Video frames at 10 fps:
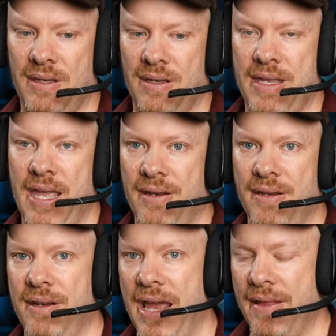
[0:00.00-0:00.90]

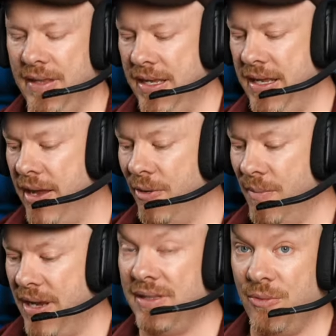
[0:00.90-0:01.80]
Canon and the L
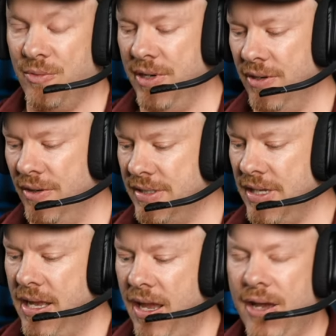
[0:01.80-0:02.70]
mount, that would be nice.
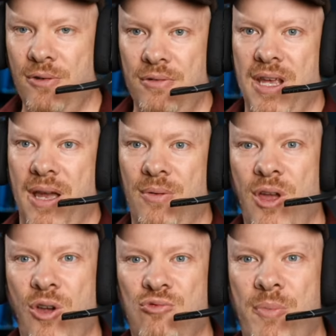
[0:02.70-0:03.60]
And also
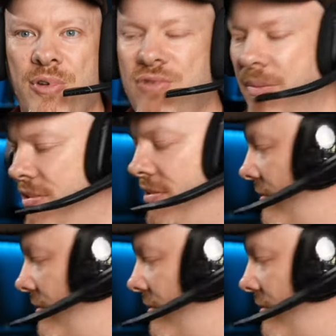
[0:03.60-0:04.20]
rubber grips